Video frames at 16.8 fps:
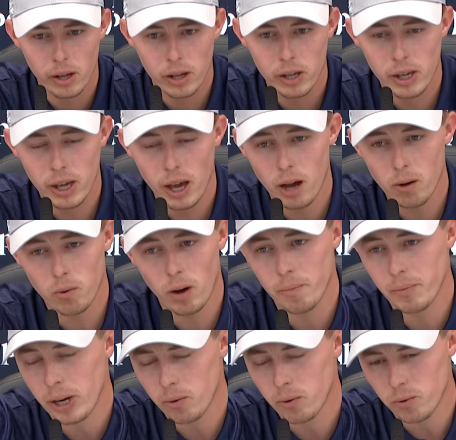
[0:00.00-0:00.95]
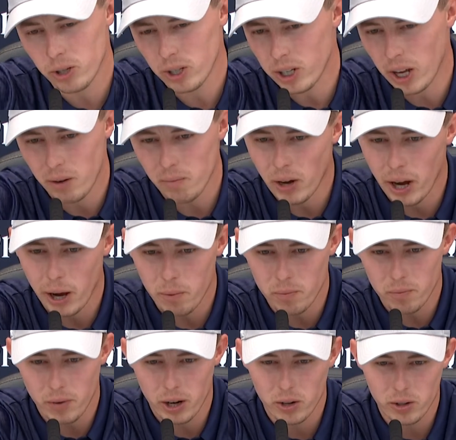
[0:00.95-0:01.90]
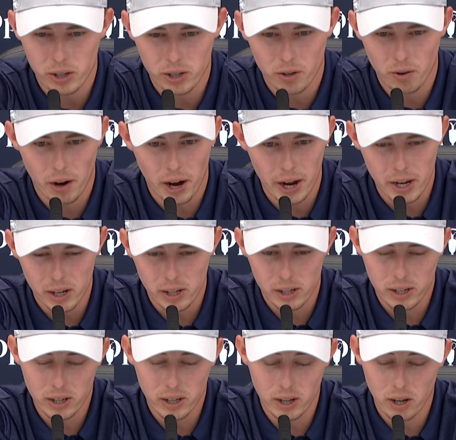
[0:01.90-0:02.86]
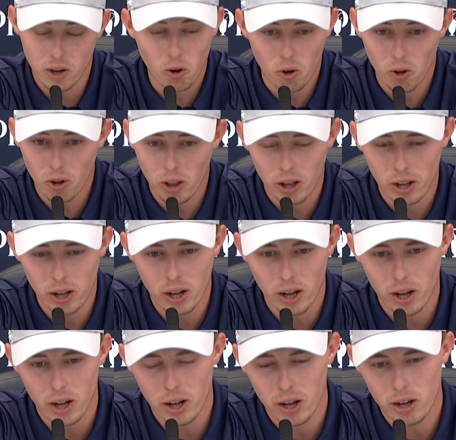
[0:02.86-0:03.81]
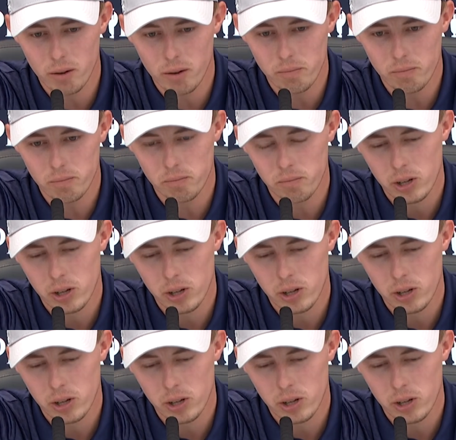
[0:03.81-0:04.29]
Yeah, I mean, I wouldn't say my open record is great at all. I